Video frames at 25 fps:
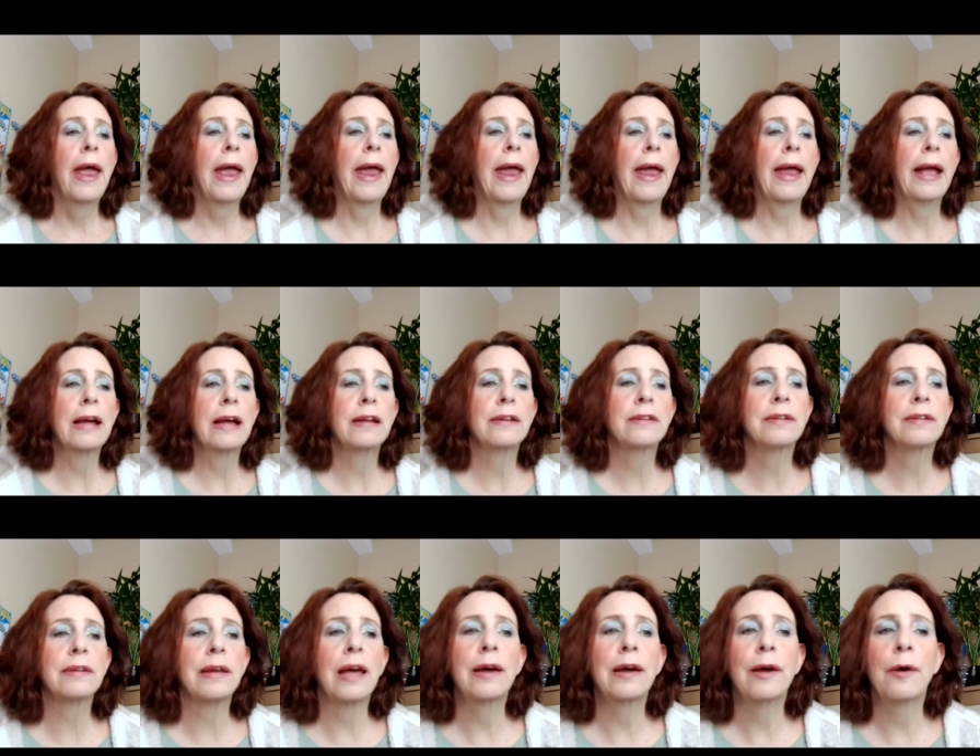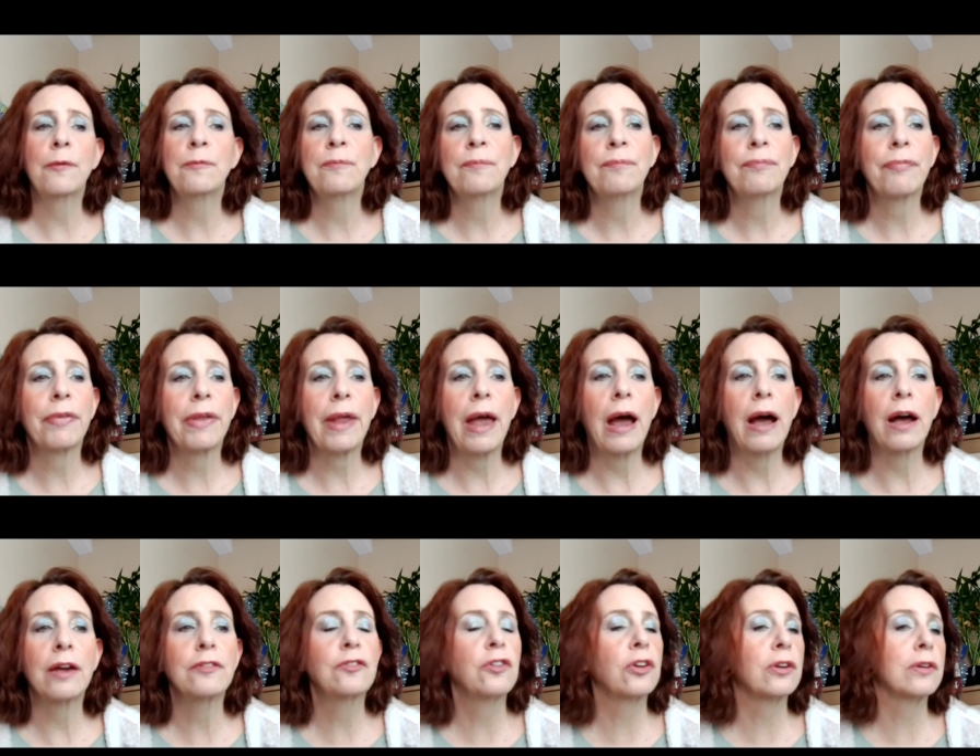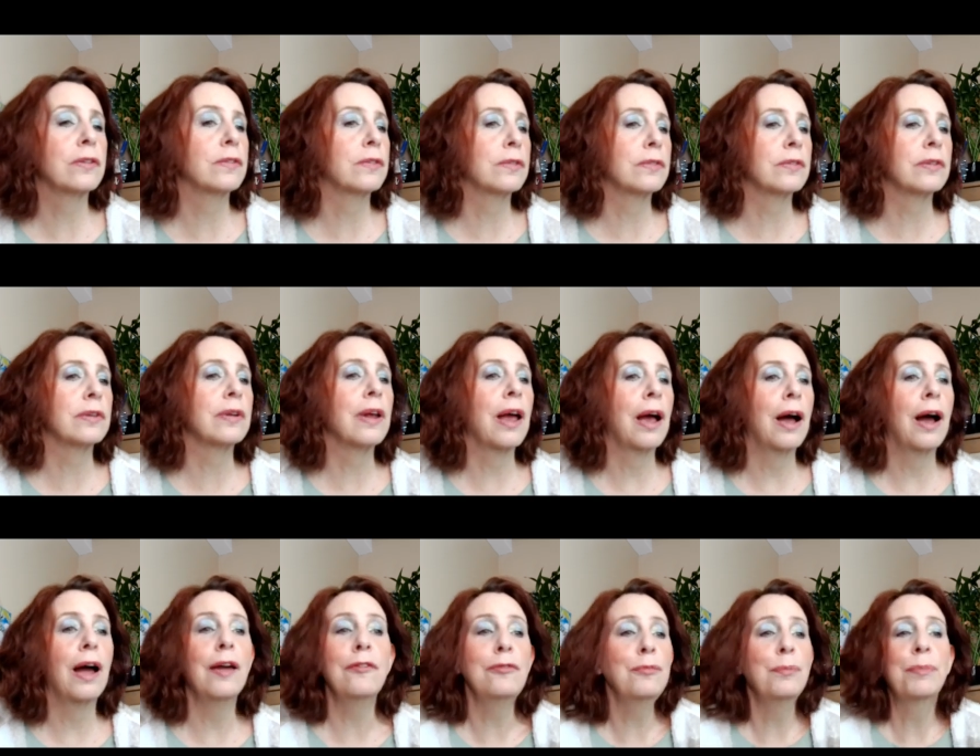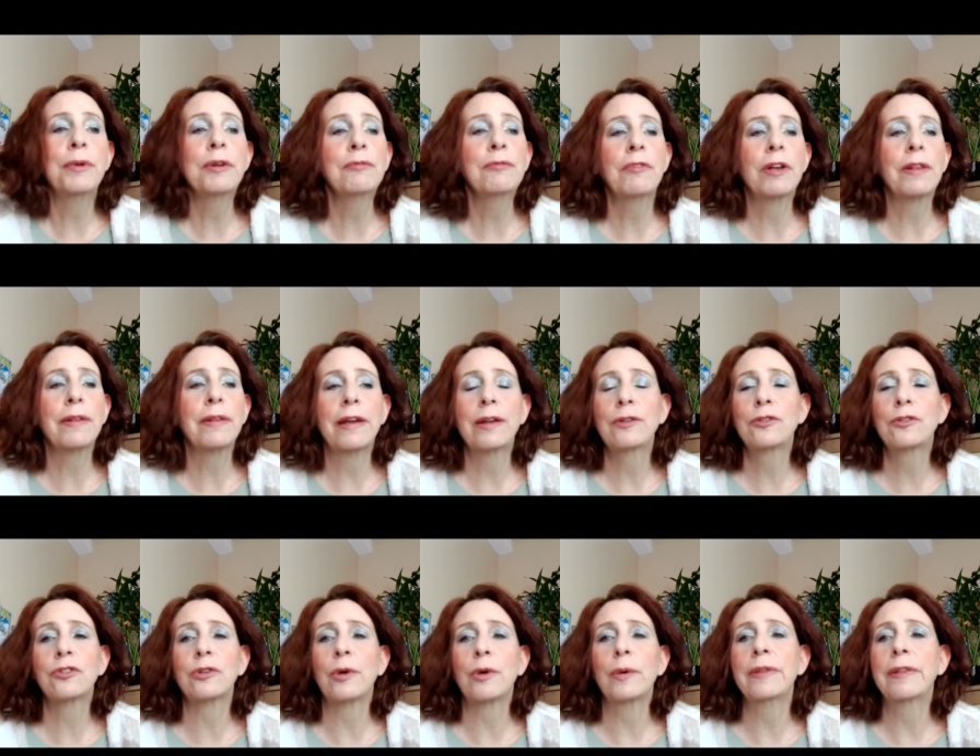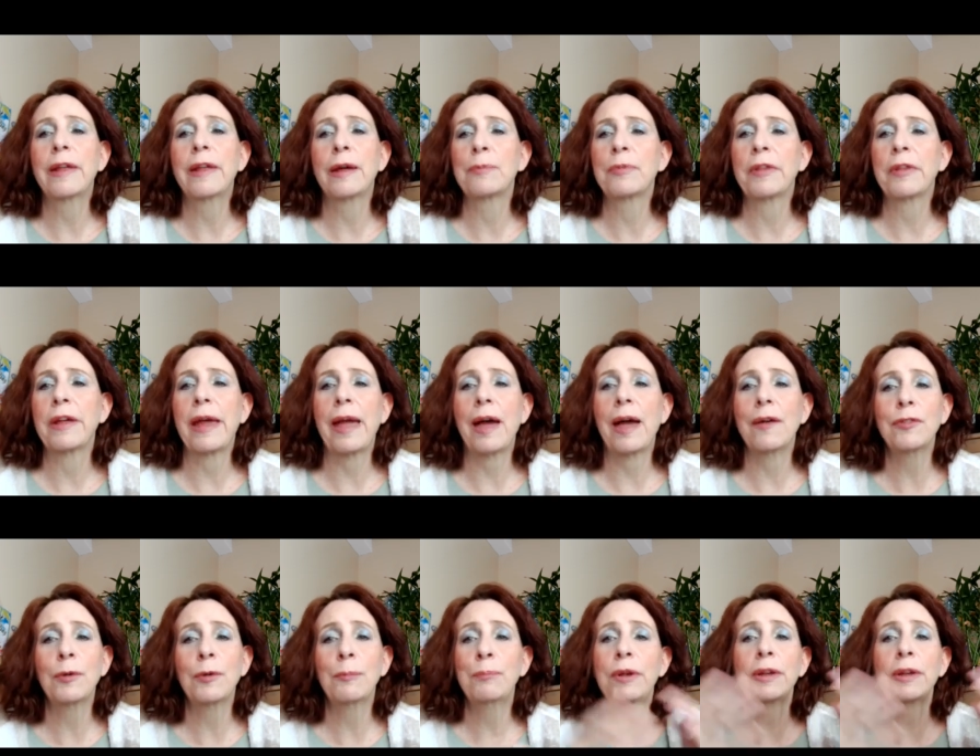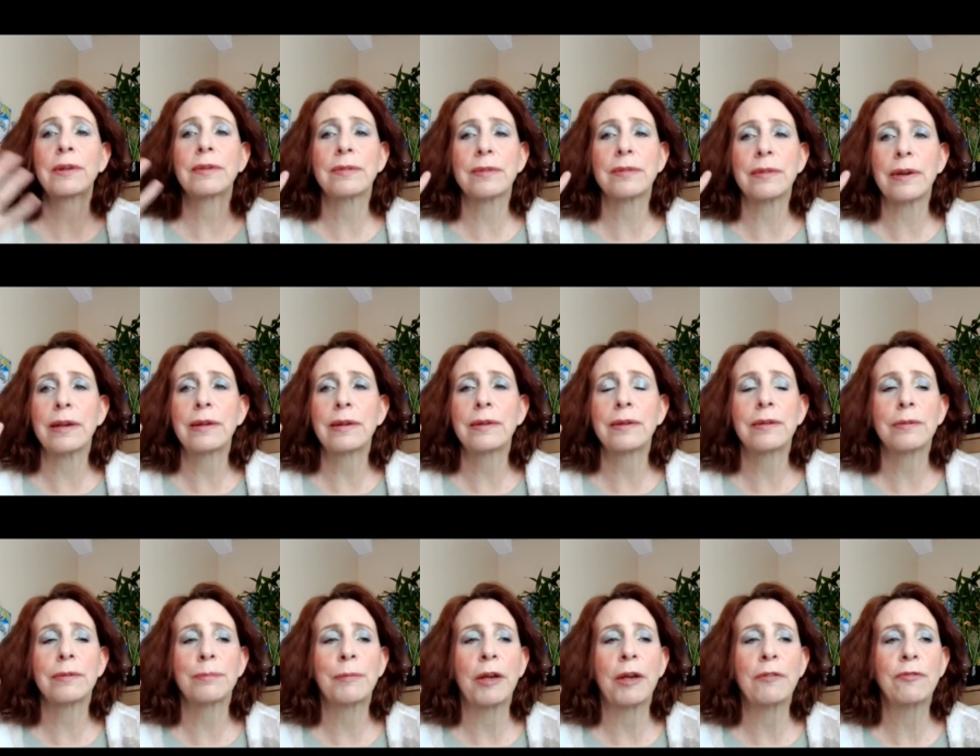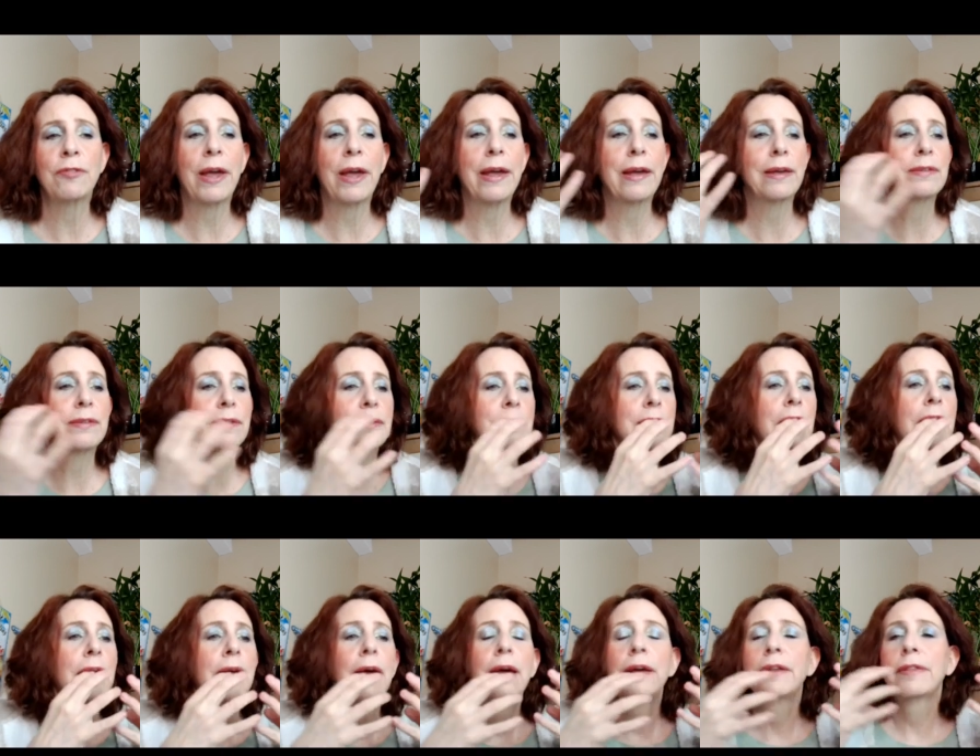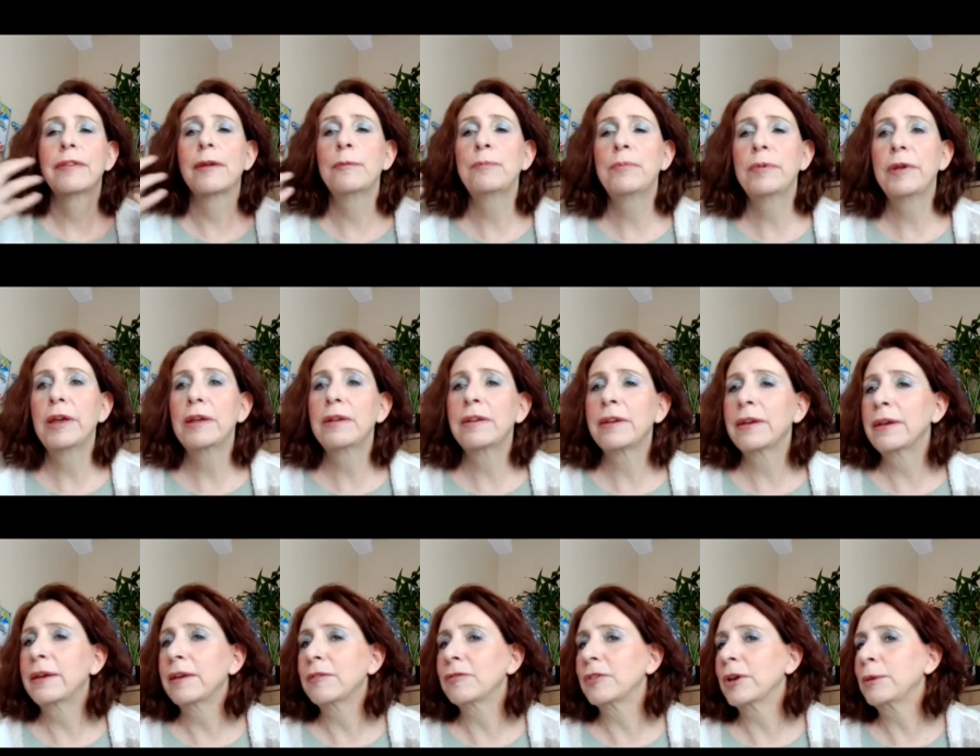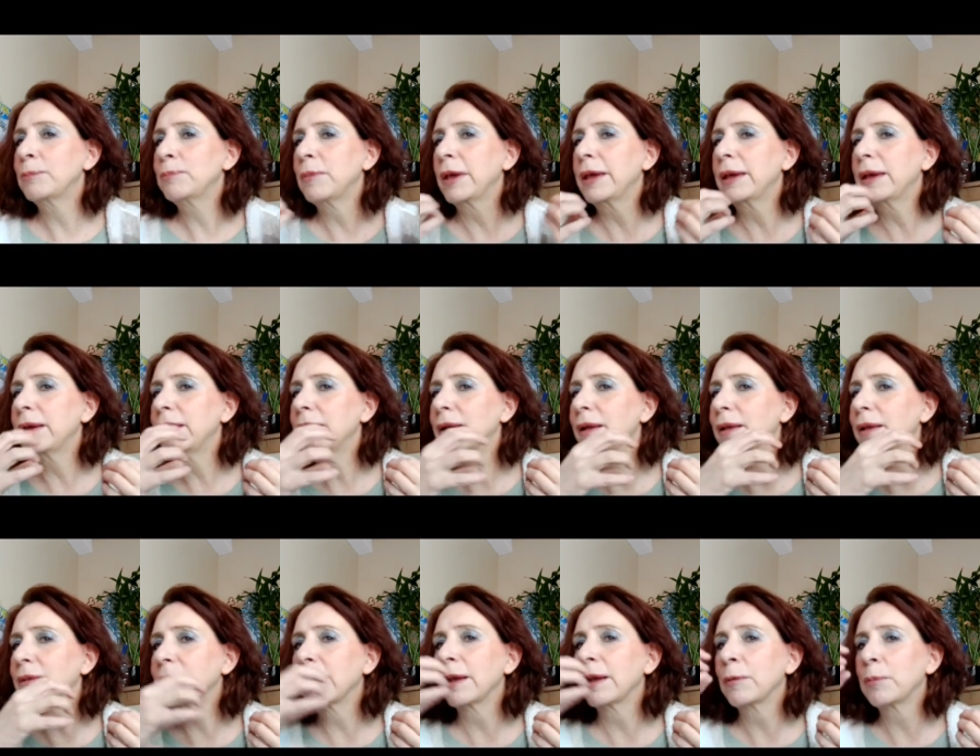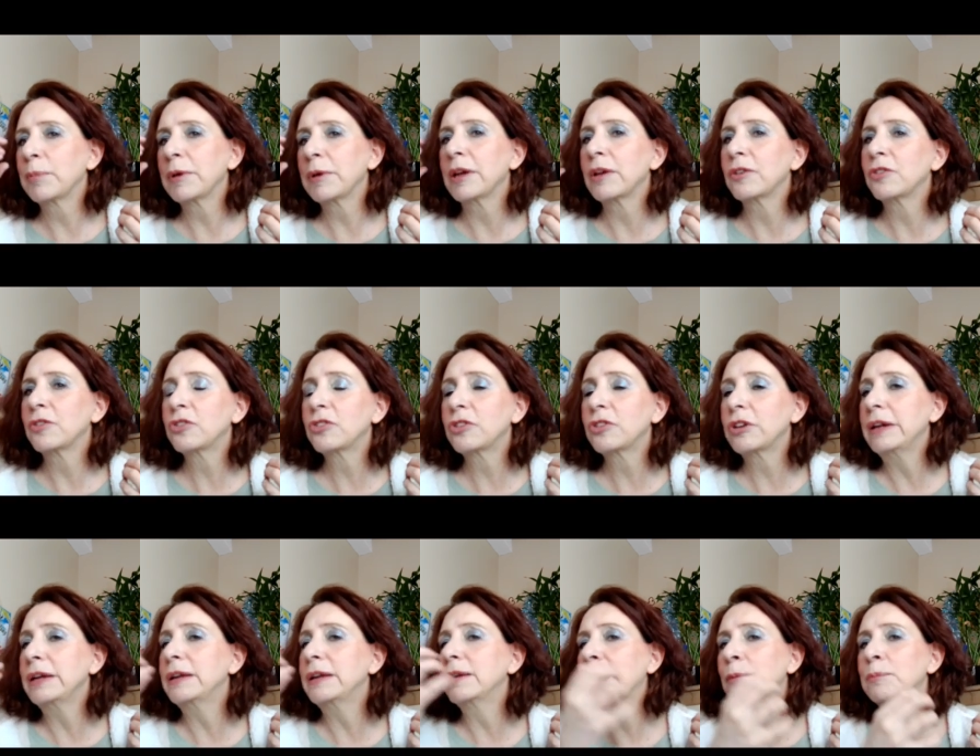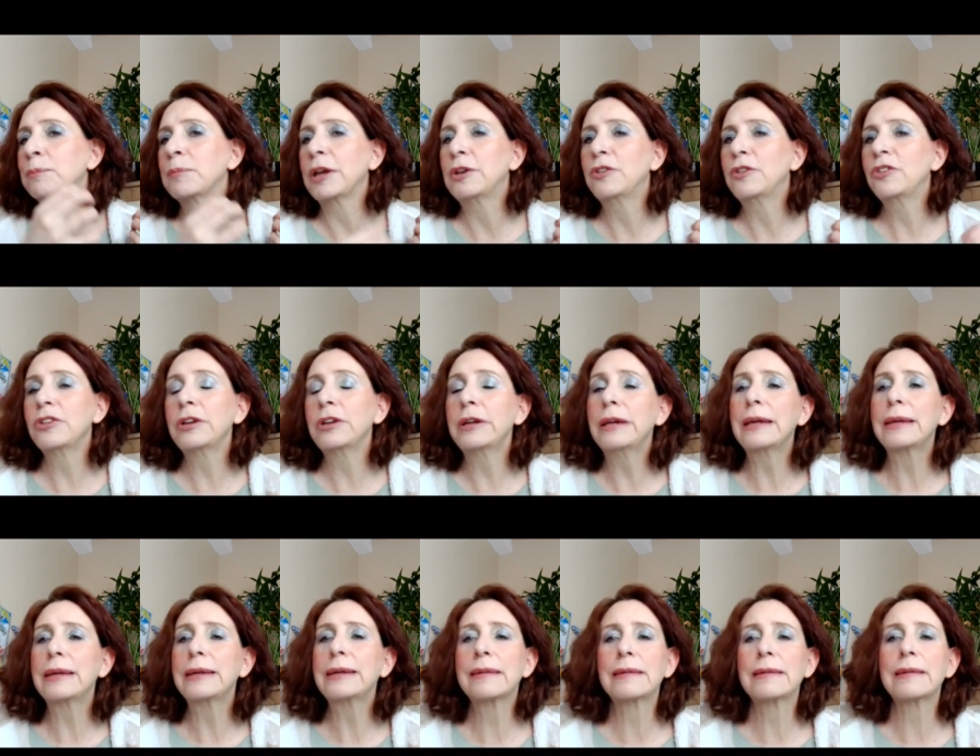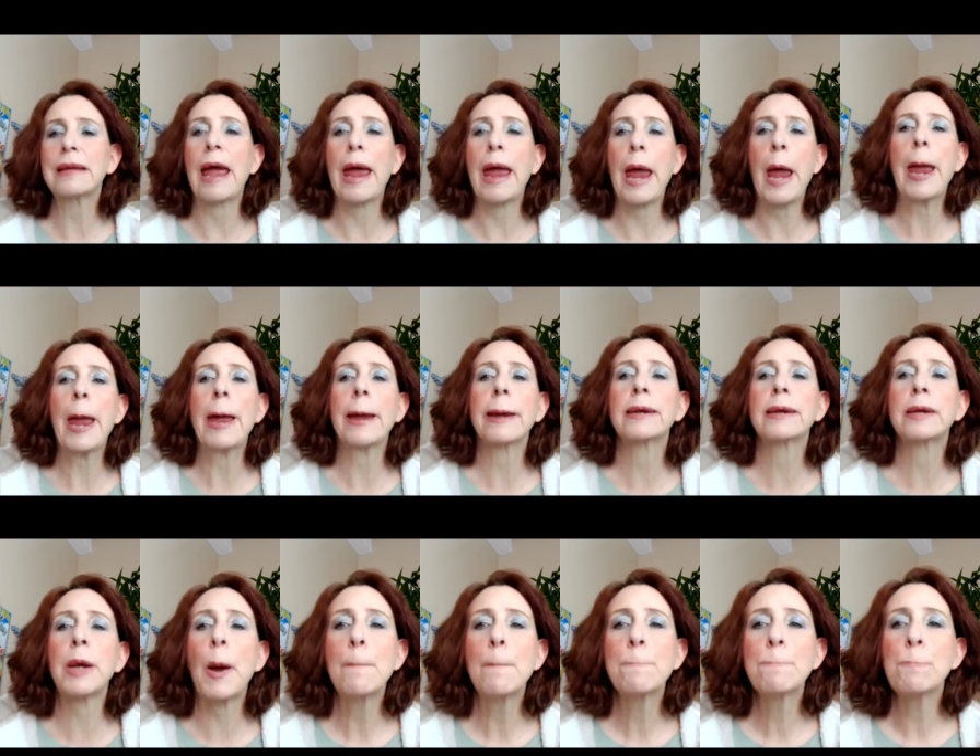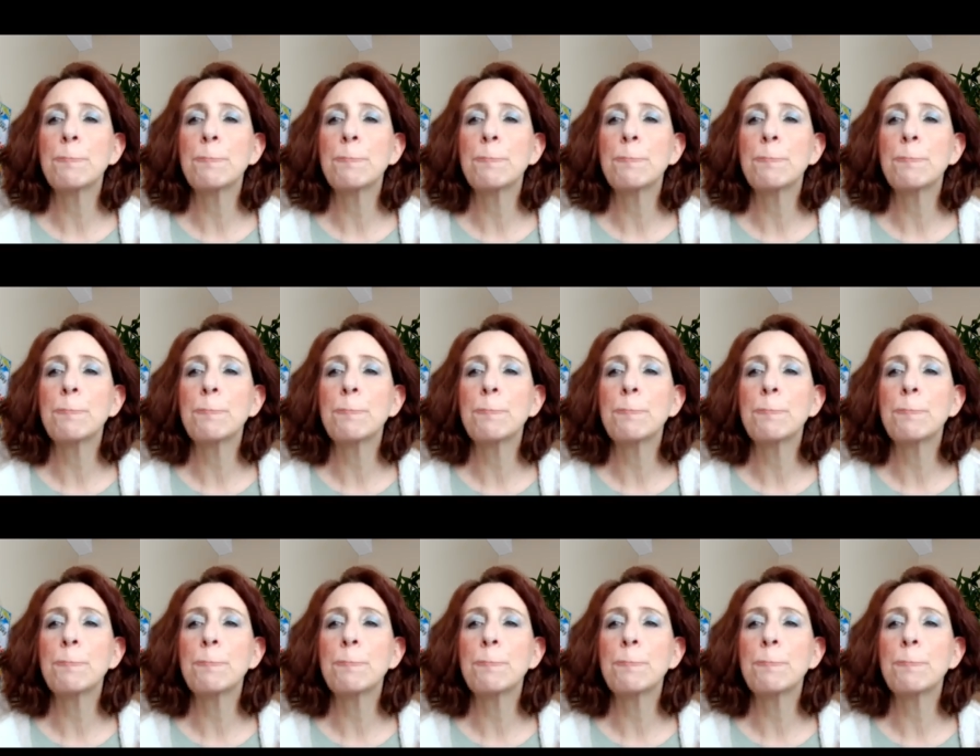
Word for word: And um, I just, I've been really enjoying them. They haven't been sticking to my face. They've been giving me a little bit of sheen on my cheeks and